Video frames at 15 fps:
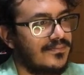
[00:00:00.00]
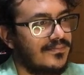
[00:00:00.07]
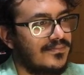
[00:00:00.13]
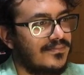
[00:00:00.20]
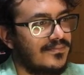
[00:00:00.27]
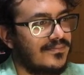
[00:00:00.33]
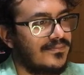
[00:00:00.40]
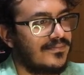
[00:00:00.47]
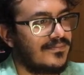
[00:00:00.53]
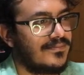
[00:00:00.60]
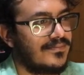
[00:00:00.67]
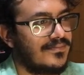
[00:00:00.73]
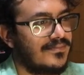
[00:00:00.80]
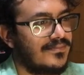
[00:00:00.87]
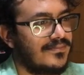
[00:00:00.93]

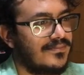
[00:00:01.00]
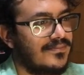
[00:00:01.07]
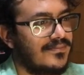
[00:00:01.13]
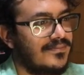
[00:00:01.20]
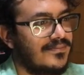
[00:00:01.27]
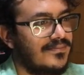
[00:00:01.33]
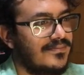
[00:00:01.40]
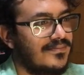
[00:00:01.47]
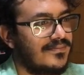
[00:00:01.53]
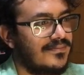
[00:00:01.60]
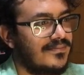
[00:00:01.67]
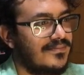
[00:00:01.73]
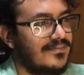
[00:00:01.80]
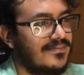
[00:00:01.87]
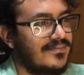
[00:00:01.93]

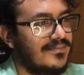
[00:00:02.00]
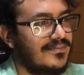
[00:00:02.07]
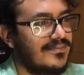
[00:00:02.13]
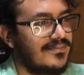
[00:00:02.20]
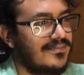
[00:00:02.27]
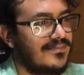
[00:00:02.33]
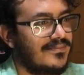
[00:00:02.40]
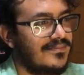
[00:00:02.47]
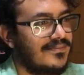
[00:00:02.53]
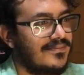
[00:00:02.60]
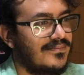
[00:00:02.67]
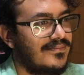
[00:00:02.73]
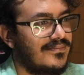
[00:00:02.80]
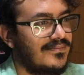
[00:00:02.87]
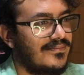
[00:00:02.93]

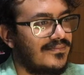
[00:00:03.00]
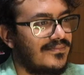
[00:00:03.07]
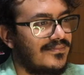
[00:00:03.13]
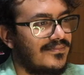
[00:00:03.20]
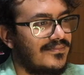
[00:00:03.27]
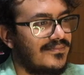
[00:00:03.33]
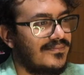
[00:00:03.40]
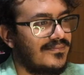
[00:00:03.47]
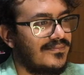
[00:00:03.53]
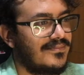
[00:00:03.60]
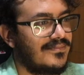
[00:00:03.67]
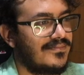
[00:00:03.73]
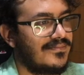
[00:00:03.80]
(not speaking)